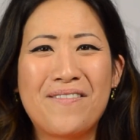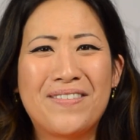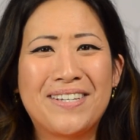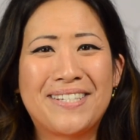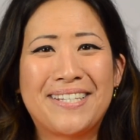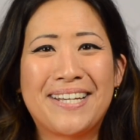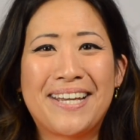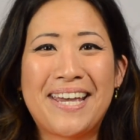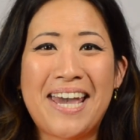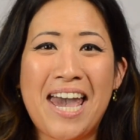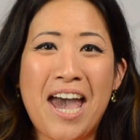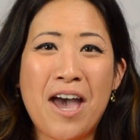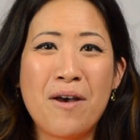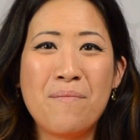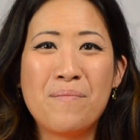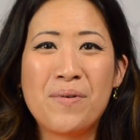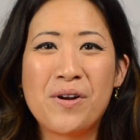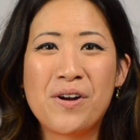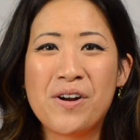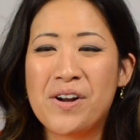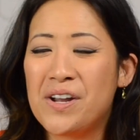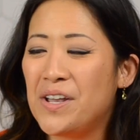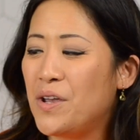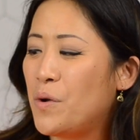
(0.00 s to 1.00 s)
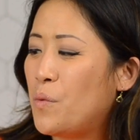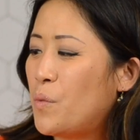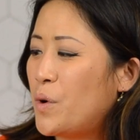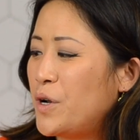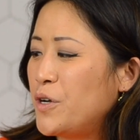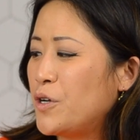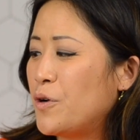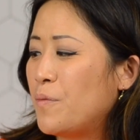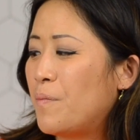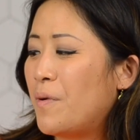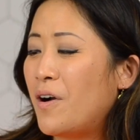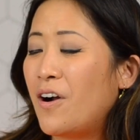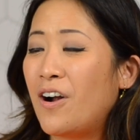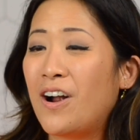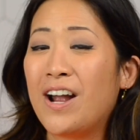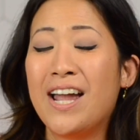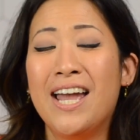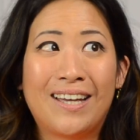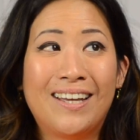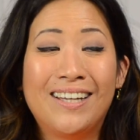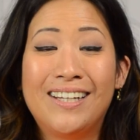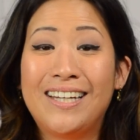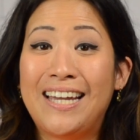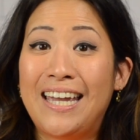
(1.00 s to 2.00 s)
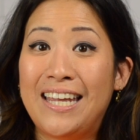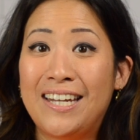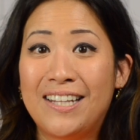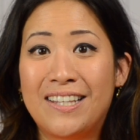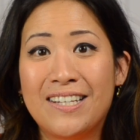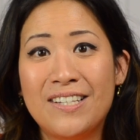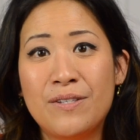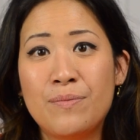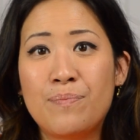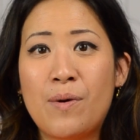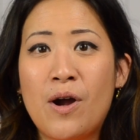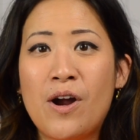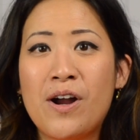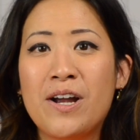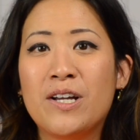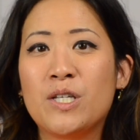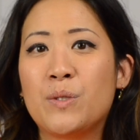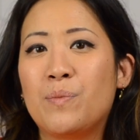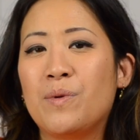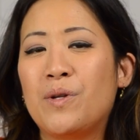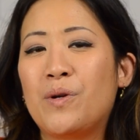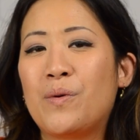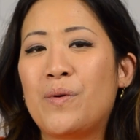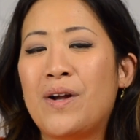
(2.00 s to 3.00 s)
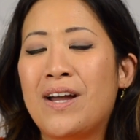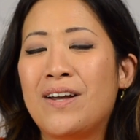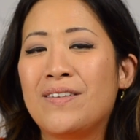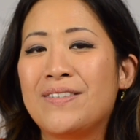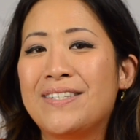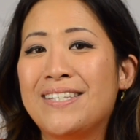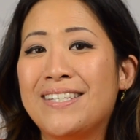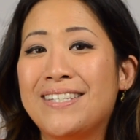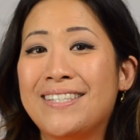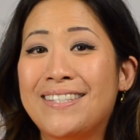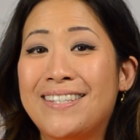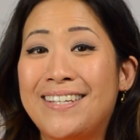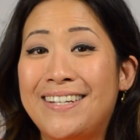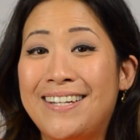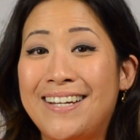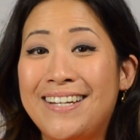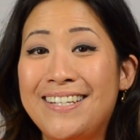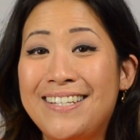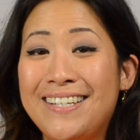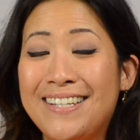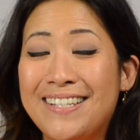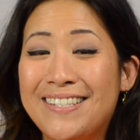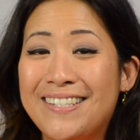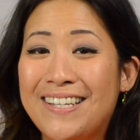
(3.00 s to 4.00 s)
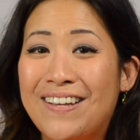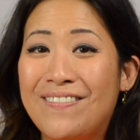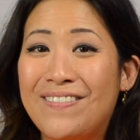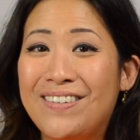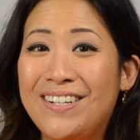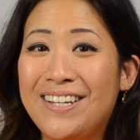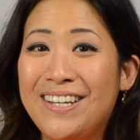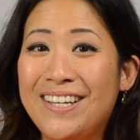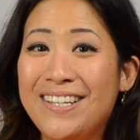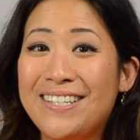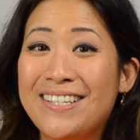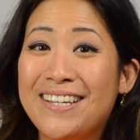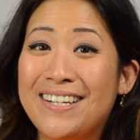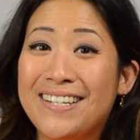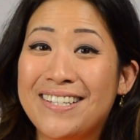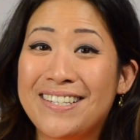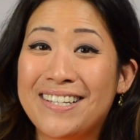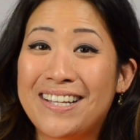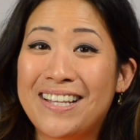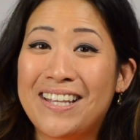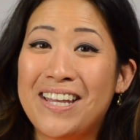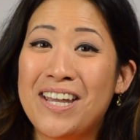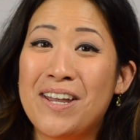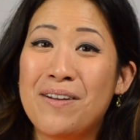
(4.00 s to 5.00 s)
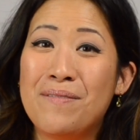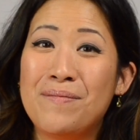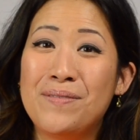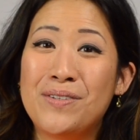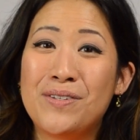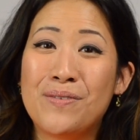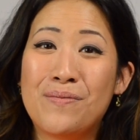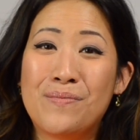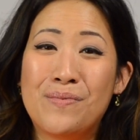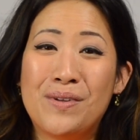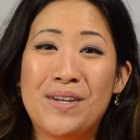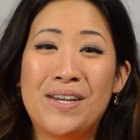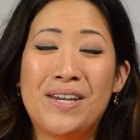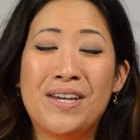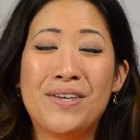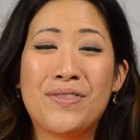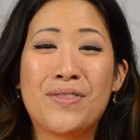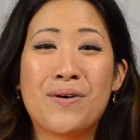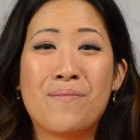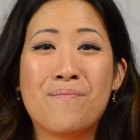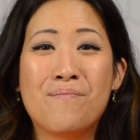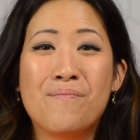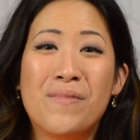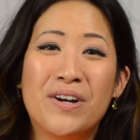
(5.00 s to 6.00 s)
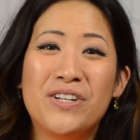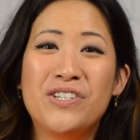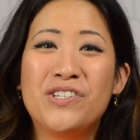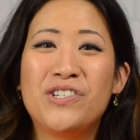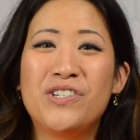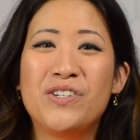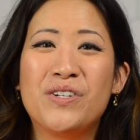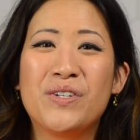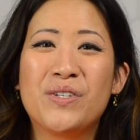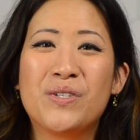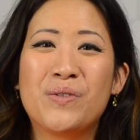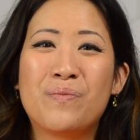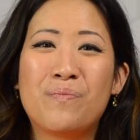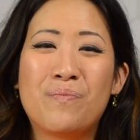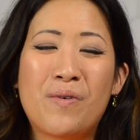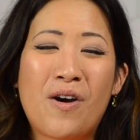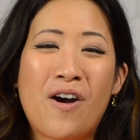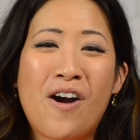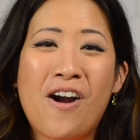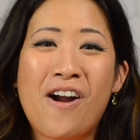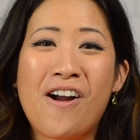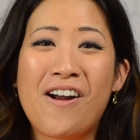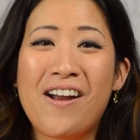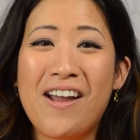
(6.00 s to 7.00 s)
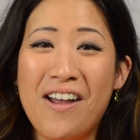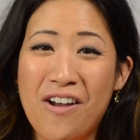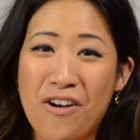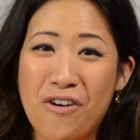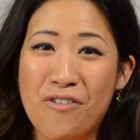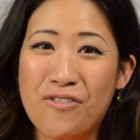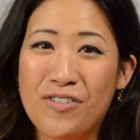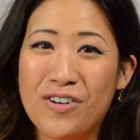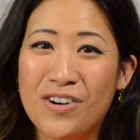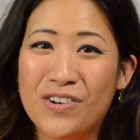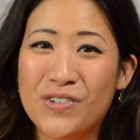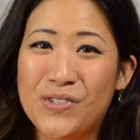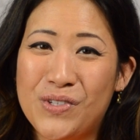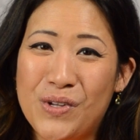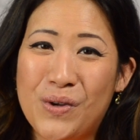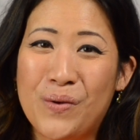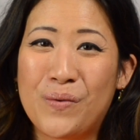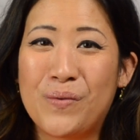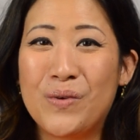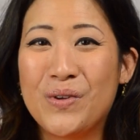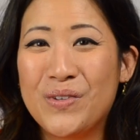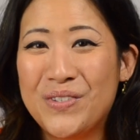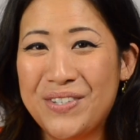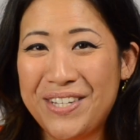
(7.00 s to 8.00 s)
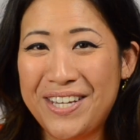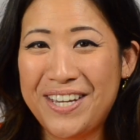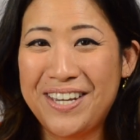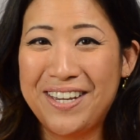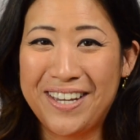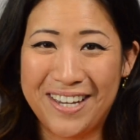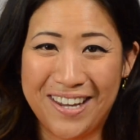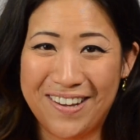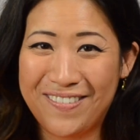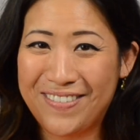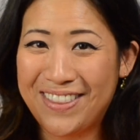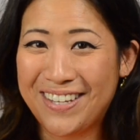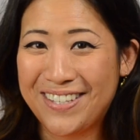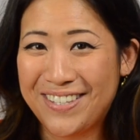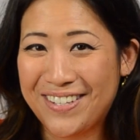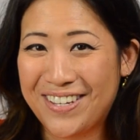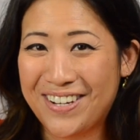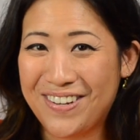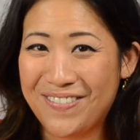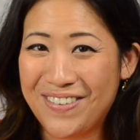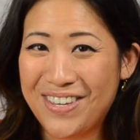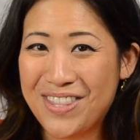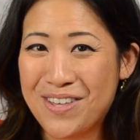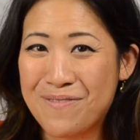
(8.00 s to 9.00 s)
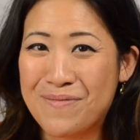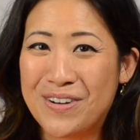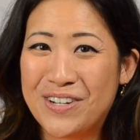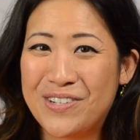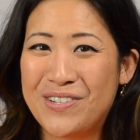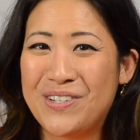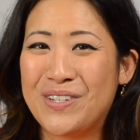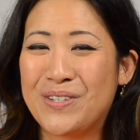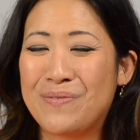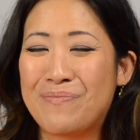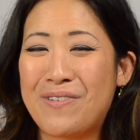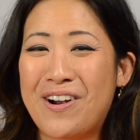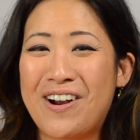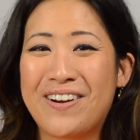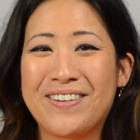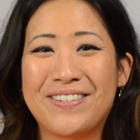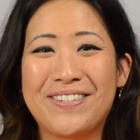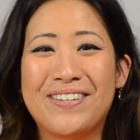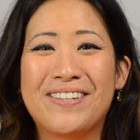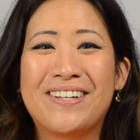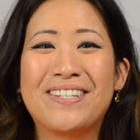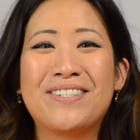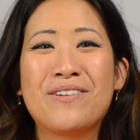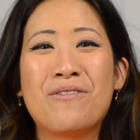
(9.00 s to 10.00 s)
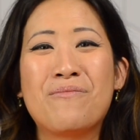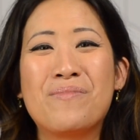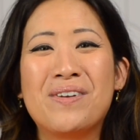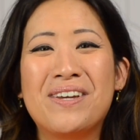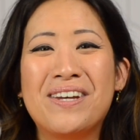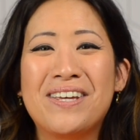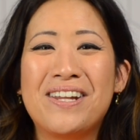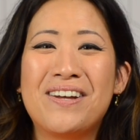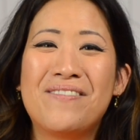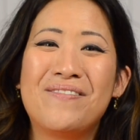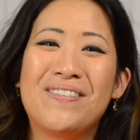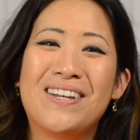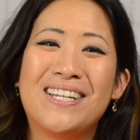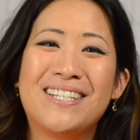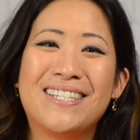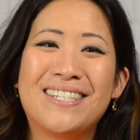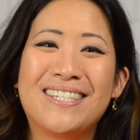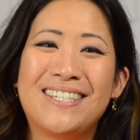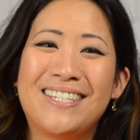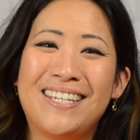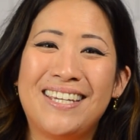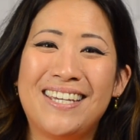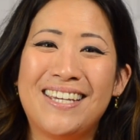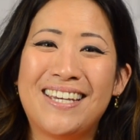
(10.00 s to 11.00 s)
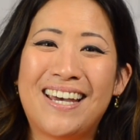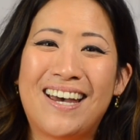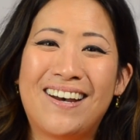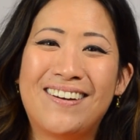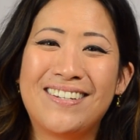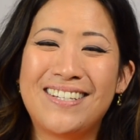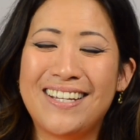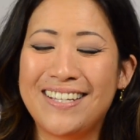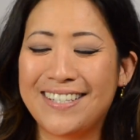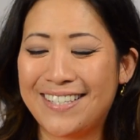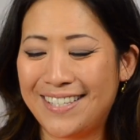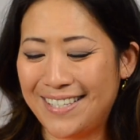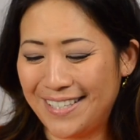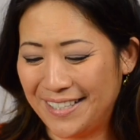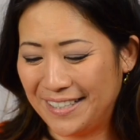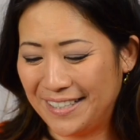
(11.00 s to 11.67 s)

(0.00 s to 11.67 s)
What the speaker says: is the Cadbury Wunderbar. And this bar has been around since the 1970s and is claimed to be the munchiest bar ever. So we'll see if it's gonna be the munchiest bar. So let's open it up and see how it tastes.